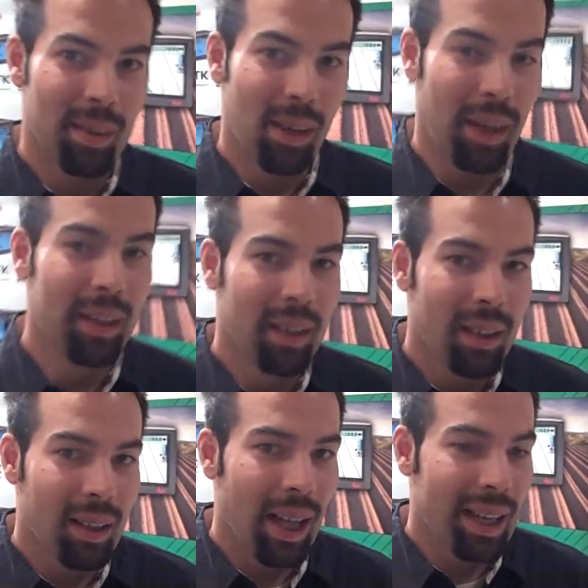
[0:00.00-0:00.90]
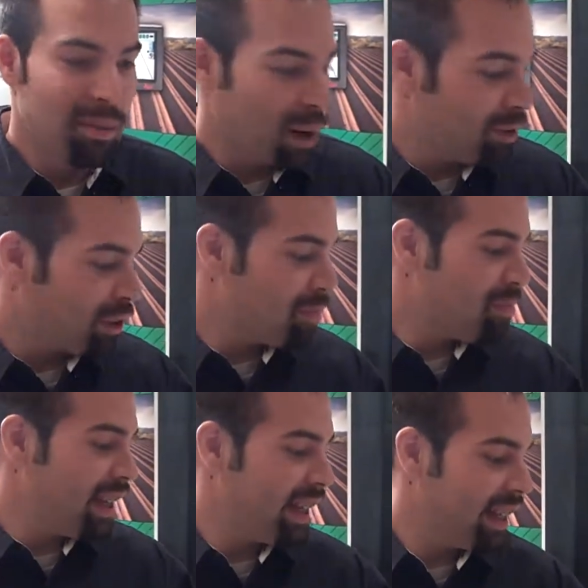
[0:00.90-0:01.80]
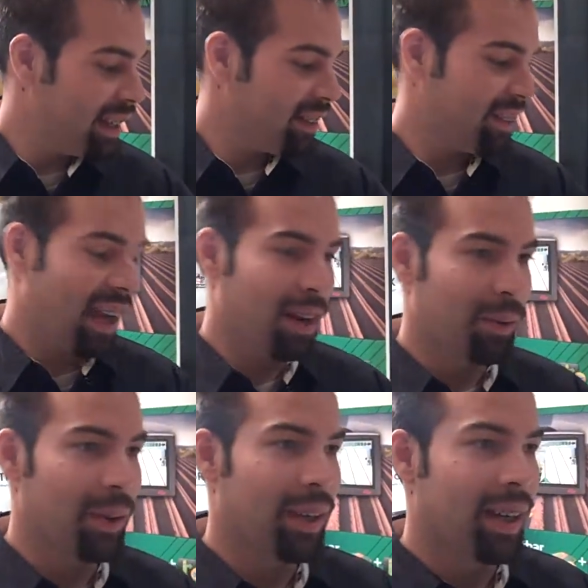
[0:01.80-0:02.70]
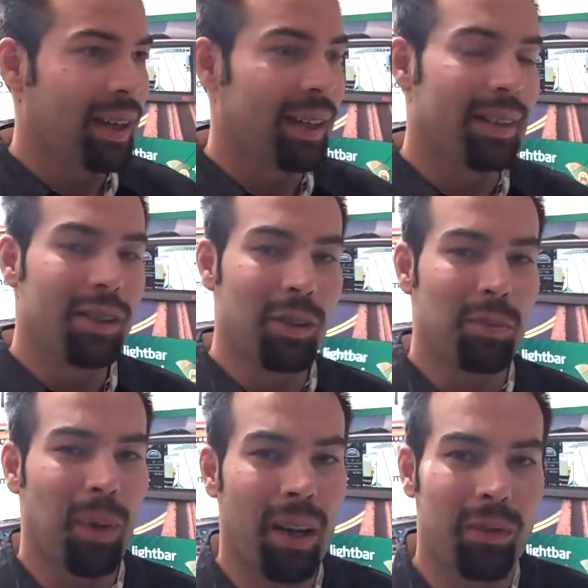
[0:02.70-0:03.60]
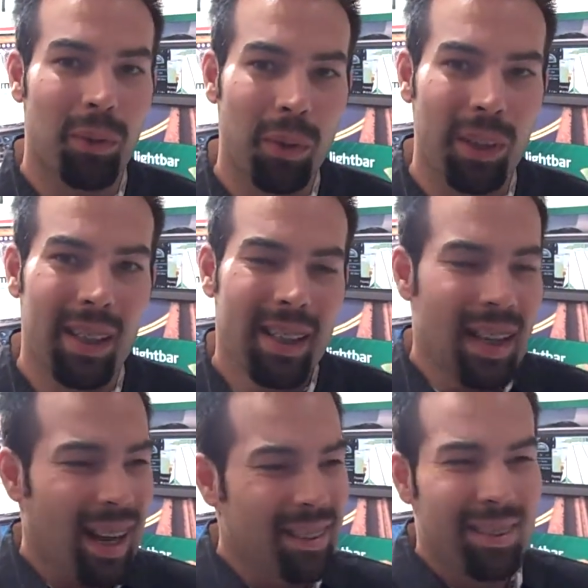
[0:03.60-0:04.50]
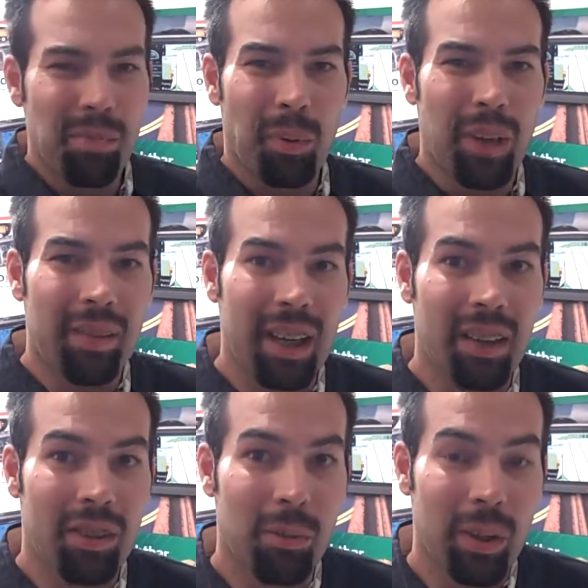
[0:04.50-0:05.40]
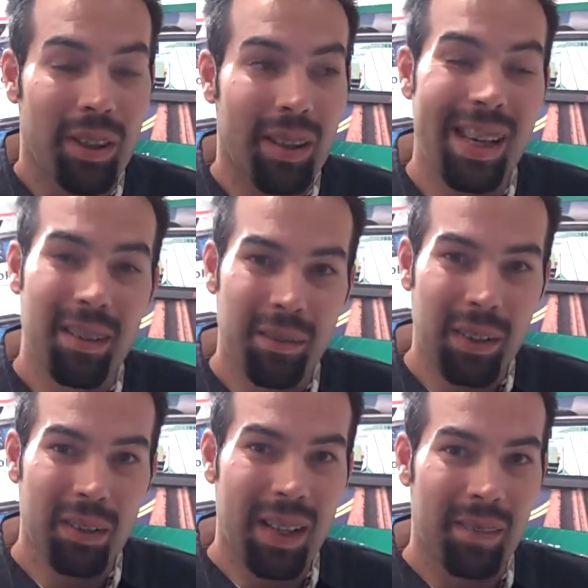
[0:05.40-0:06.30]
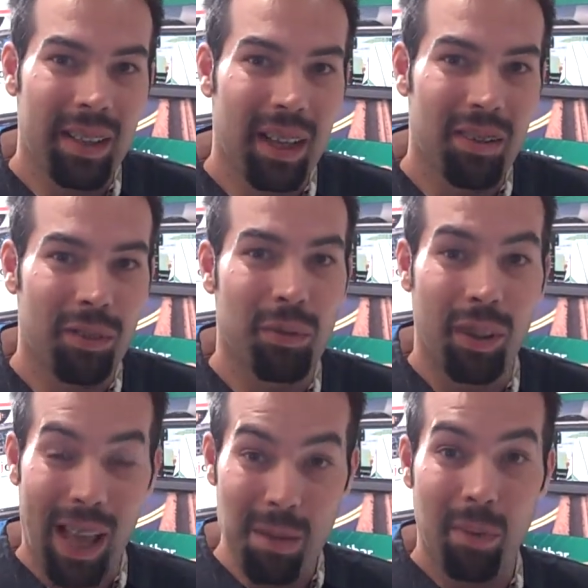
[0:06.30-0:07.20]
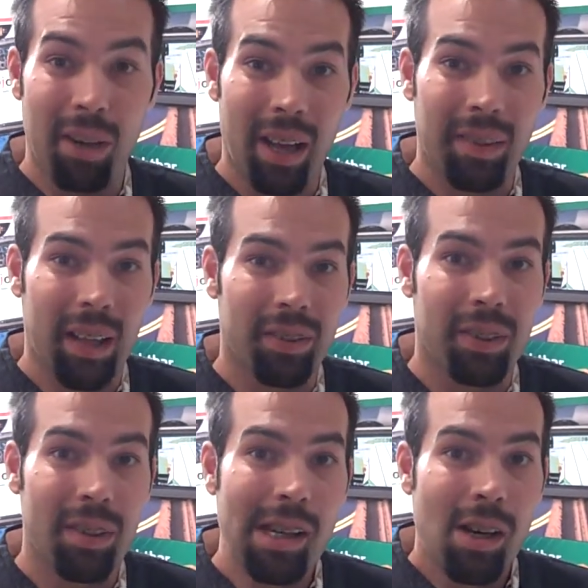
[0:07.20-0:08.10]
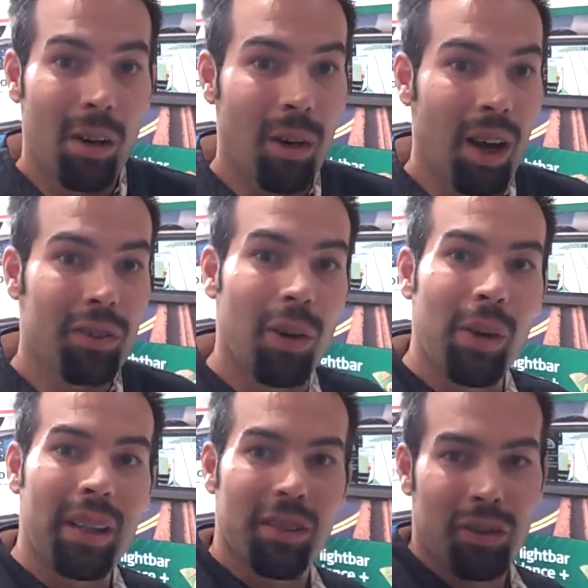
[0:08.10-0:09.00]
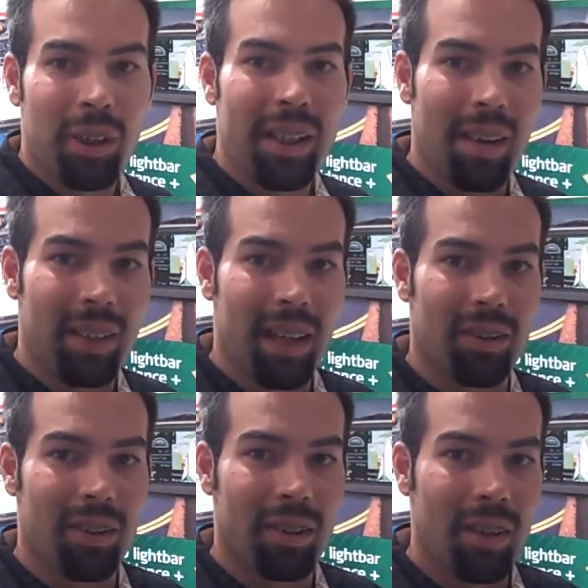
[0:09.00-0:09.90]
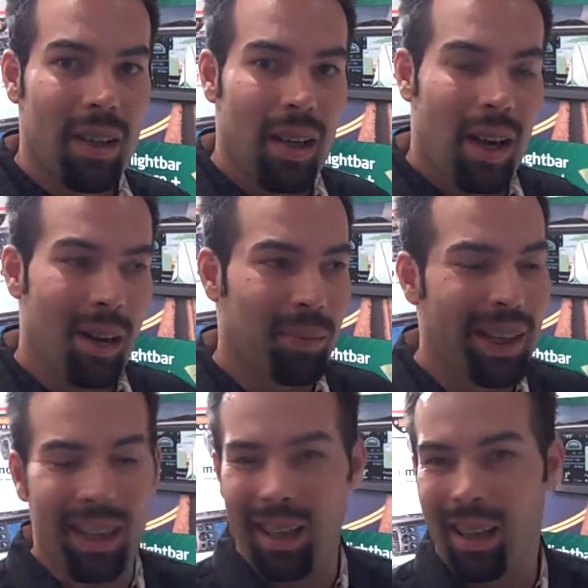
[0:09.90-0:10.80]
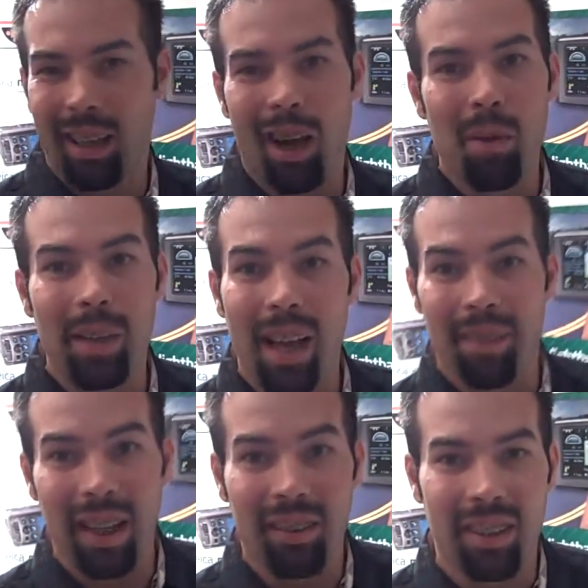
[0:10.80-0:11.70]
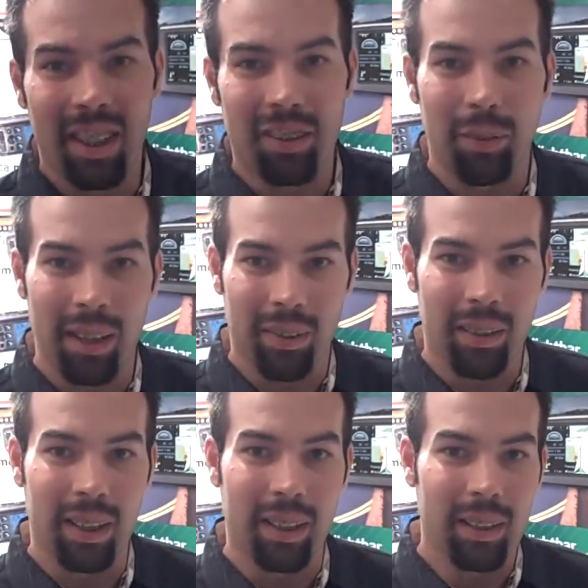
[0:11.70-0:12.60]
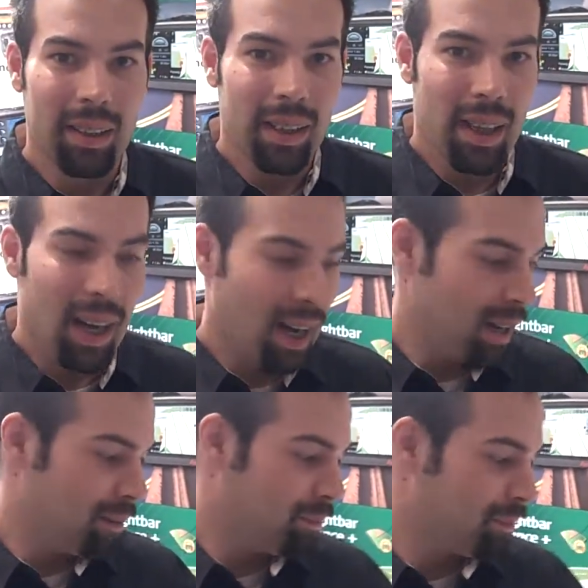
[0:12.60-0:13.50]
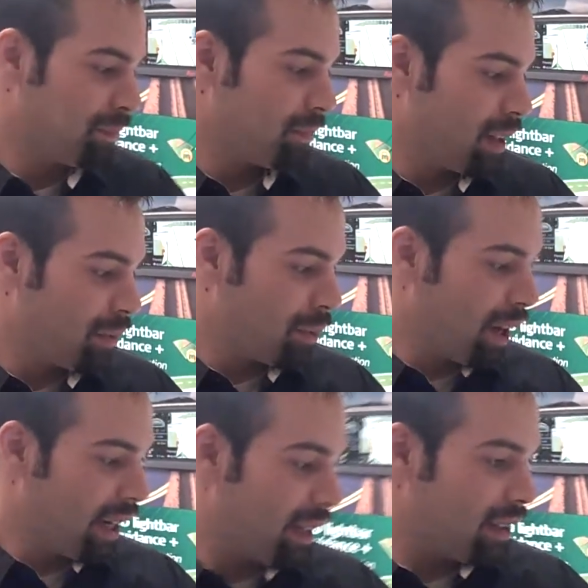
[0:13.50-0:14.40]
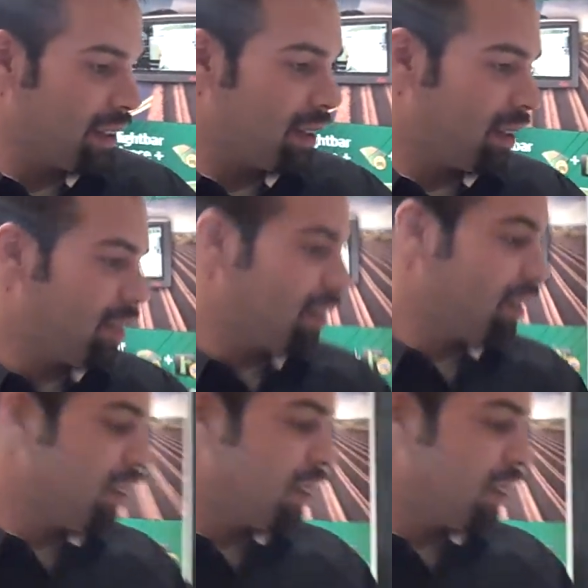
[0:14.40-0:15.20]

Okay, the Leica Mojo Mini is our uh, newest product for uh, simple navigation with in-field navigation for light bar navigation. but also in the street navigation um, like a, a, Garmin navigation to get you around the city. Um, if we want to